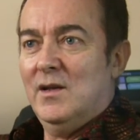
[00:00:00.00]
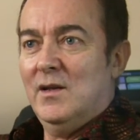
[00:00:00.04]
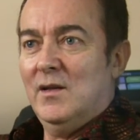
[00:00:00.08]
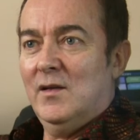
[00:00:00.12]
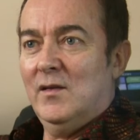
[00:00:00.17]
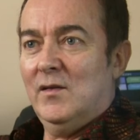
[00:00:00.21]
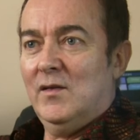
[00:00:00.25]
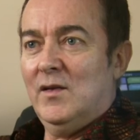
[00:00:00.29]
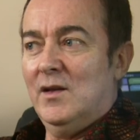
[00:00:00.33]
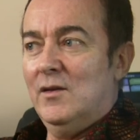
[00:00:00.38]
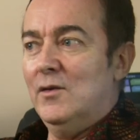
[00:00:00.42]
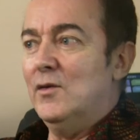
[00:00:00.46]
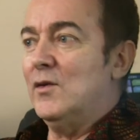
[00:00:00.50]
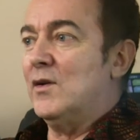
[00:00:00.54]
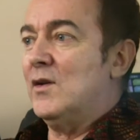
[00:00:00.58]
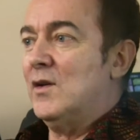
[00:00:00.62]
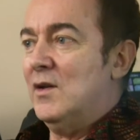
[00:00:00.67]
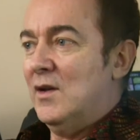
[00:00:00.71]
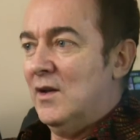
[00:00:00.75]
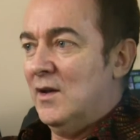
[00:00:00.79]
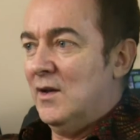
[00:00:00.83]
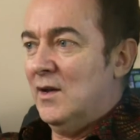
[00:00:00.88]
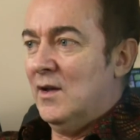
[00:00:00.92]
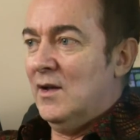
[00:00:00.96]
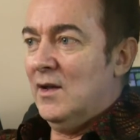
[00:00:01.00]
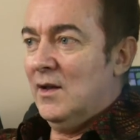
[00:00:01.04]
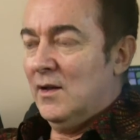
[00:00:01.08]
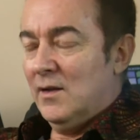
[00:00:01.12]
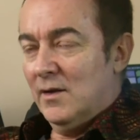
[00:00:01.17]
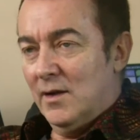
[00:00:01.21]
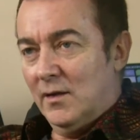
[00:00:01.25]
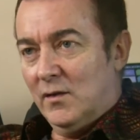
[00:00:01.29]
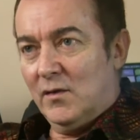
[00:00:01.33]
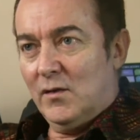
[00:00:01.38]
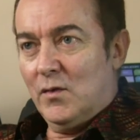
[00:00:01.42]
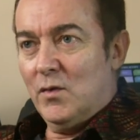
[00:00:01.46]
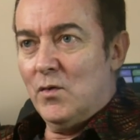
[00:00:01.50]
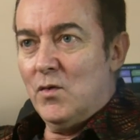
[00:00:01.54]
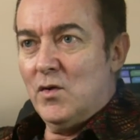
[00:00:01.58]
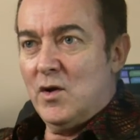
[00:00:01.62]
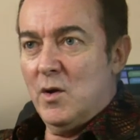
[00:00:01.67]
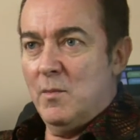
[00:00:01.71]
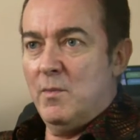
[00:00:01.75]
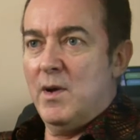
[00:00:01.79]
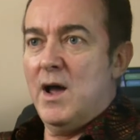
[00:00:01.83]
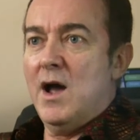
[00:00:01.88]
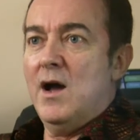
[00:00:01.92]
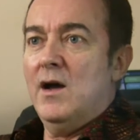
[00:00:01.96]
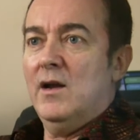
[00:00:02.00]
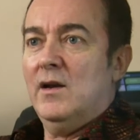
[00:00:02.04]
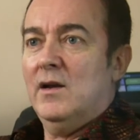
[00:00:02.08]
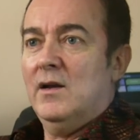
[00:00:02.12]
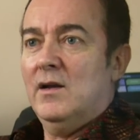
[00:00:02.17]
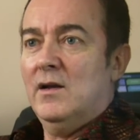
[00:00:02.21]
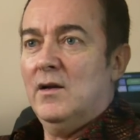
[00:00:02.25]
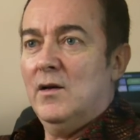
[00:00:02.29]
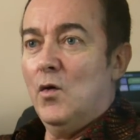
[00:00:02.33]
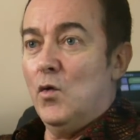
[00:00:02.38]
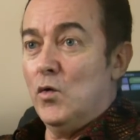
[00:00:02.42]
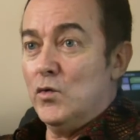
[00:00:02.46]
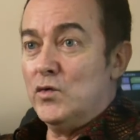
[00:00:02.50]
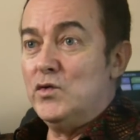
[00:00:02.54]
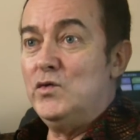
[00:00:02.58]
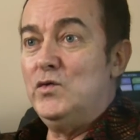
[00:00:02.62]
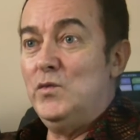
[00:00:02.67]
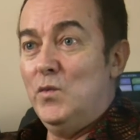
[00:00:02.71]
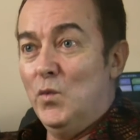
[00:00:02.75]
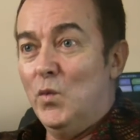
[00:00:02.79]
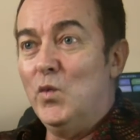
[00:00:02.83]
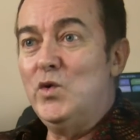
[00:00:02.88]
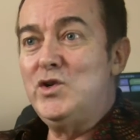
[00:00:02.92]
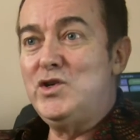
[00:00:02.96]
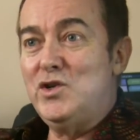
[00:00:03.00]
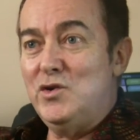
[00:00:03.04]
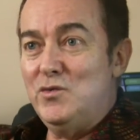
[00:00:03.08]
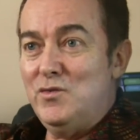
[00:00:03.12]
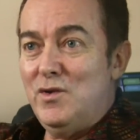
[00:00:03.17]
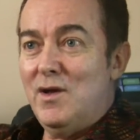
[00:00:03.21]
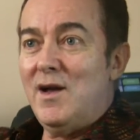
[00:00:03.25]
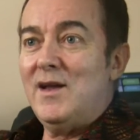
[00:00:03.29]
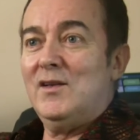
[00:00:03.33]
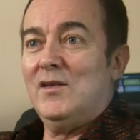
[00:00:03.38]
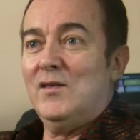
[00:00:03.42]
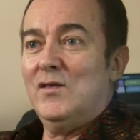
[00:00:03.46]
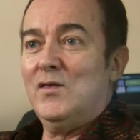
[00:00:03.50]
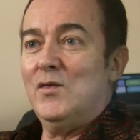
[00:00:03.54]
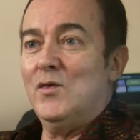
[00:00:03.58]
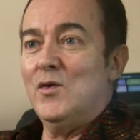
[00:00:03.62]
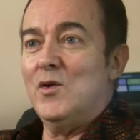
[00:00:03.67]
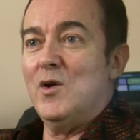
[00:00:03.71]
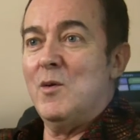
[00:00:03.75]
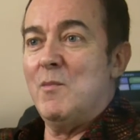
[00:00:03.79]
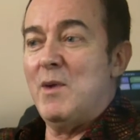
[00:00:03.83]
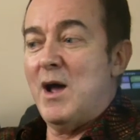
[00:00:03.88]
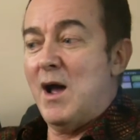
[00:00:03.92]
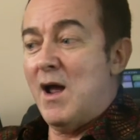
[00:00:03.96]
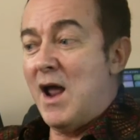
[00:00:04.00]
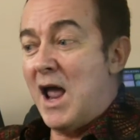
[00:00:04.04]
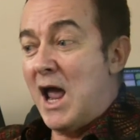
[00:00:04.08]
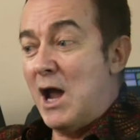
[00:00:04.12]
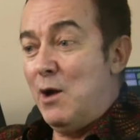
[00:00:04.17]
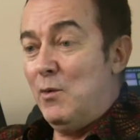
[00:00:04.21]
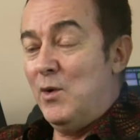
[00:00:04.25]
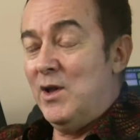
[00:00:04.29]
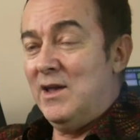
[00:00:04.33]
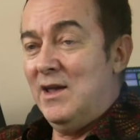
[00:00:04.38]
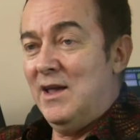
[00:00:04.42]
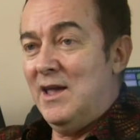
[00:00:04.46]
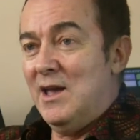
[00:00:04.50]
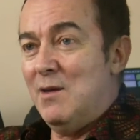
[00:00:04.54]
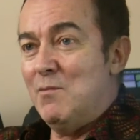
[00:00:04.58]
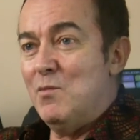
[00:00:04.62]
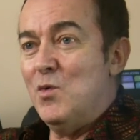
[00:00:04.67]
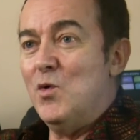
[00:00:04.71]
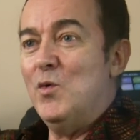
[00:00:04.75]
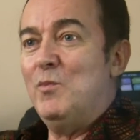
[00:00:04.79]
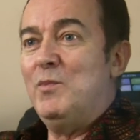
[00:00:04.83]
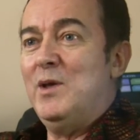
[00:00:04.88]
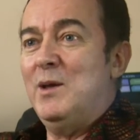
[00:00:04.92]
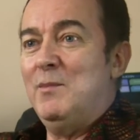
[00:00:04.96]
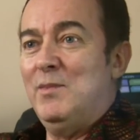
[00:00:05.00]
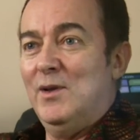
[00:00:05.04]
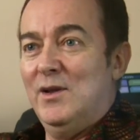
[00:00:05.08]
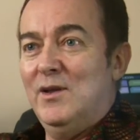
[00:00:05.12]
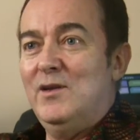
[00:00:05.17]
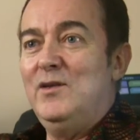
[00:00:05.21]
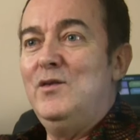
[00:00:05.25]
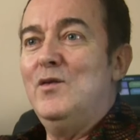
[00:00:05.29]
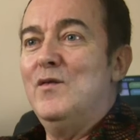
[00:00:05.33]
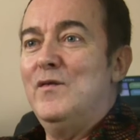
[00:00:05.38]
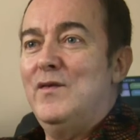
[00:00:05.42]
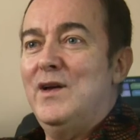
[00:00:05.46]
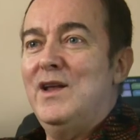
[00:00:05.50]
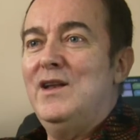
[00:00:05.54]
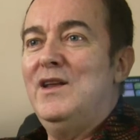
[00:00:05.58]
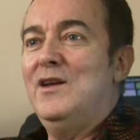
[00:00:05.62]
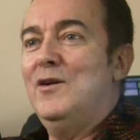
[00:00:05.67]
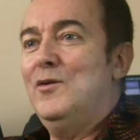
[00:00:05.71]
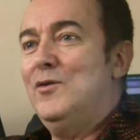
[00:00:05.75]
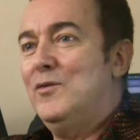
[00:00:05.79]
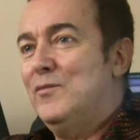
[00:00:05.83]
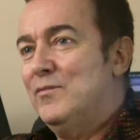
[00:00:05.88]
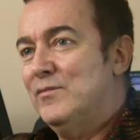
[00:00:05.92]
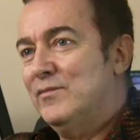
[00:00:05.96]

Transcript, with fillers: and say, look, let's talk about, or would you like to talk about how we can get more people in your venue?